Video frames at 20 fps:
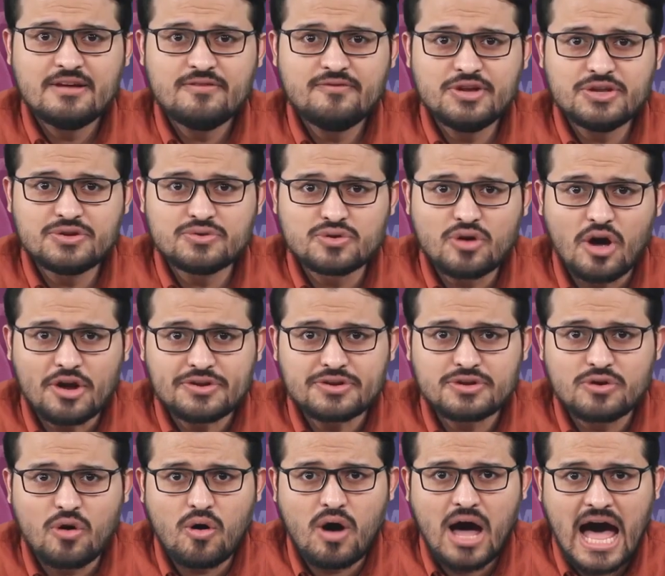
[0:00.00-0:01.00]
We do not
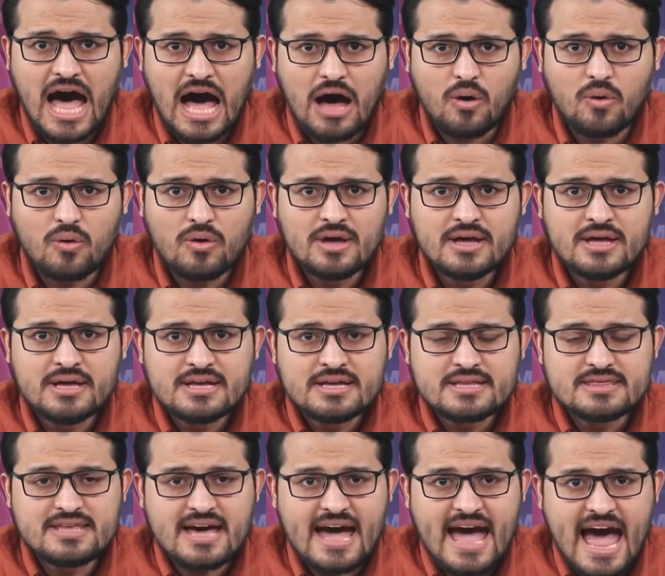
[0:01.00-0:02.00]
know how
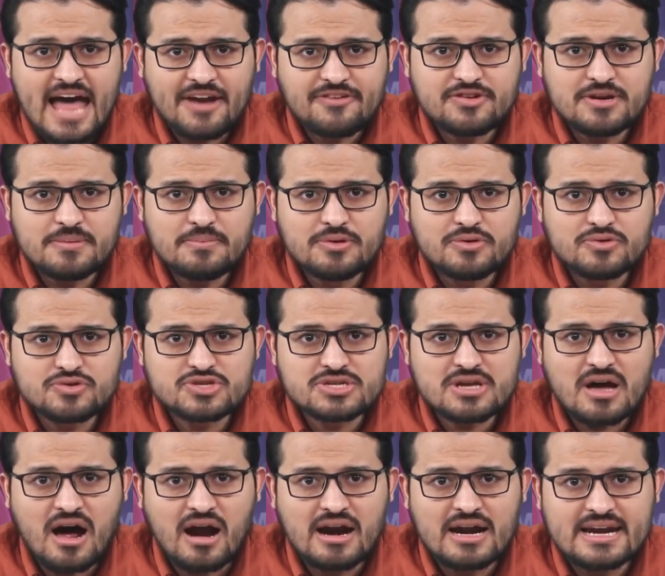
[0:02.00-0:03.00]
the attributes
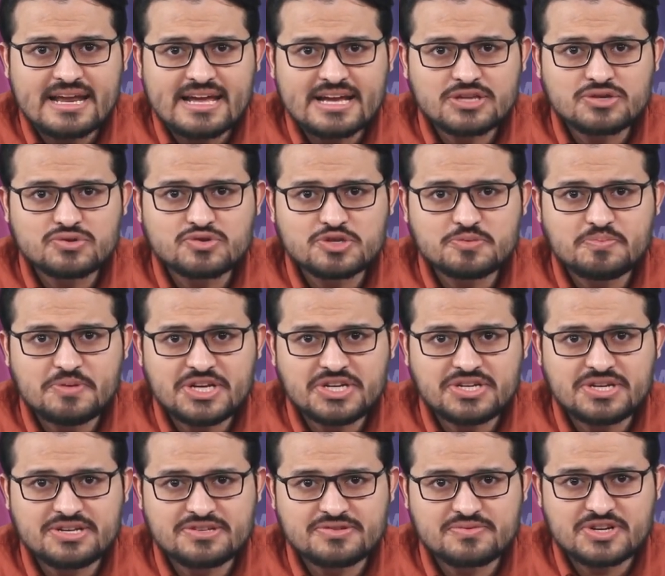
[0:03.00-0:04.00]
are linked to
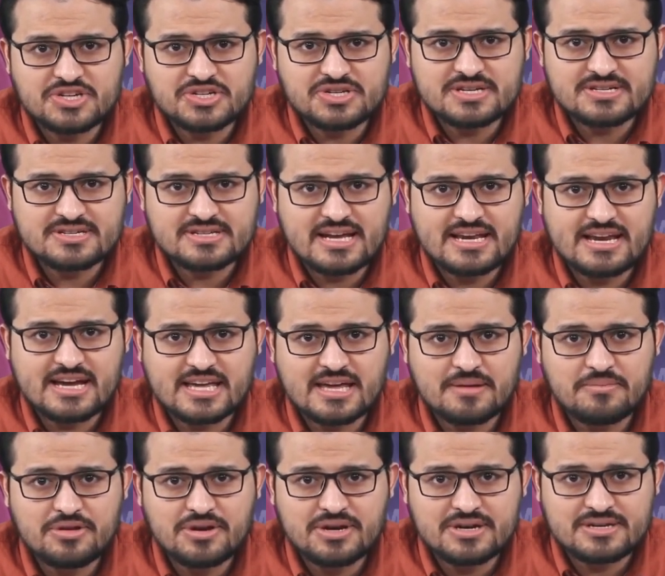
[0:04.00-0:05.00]
species richness in a
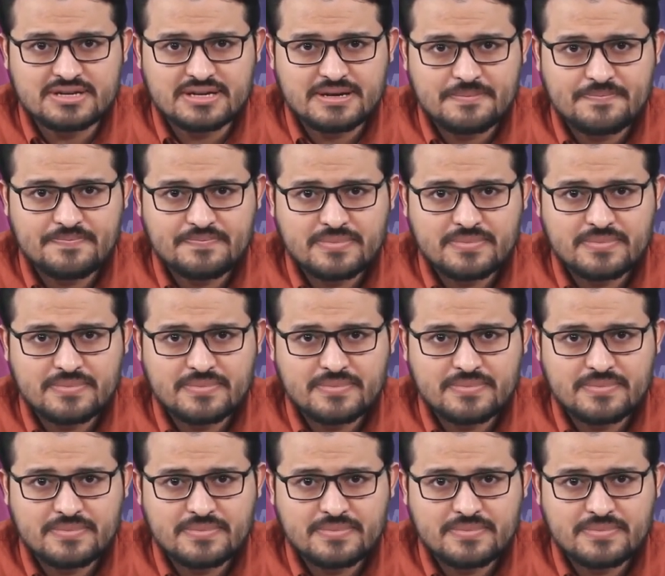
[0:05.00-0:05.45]
community,